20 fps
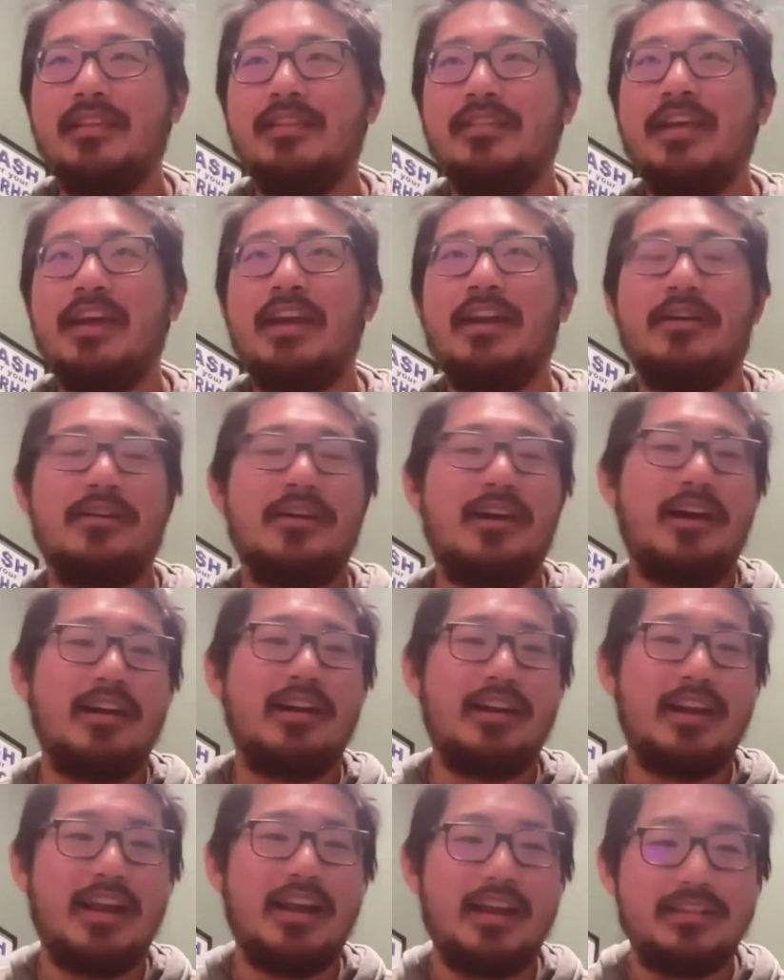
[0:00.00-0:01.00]
they are
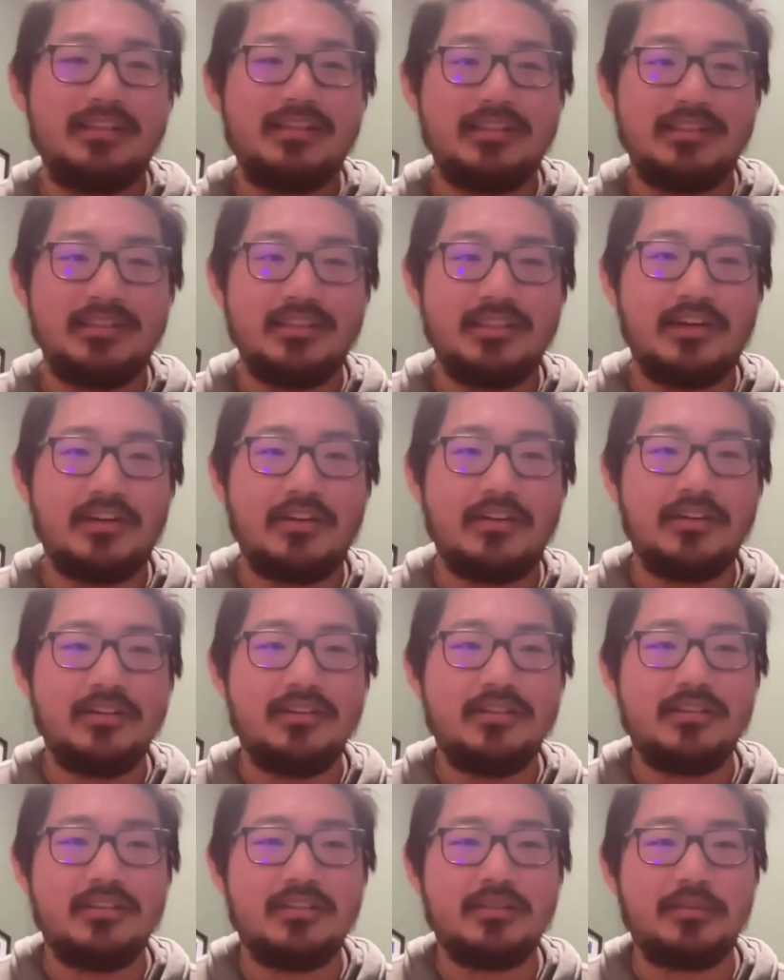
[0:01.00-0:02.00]
not an ATC
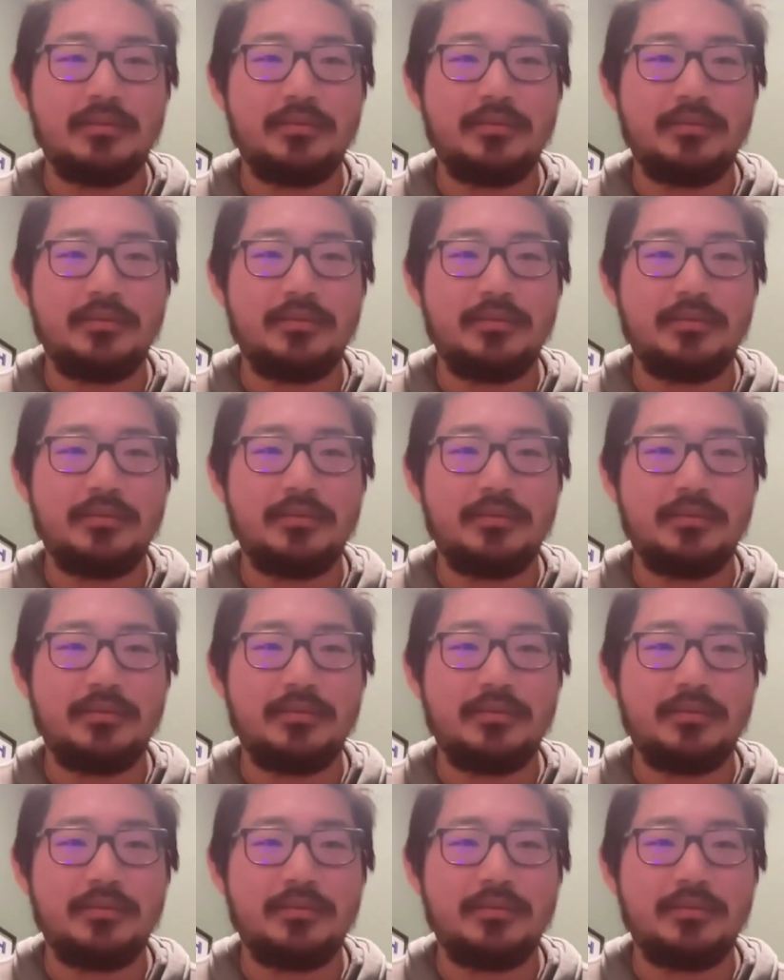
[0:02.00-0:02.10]
artist,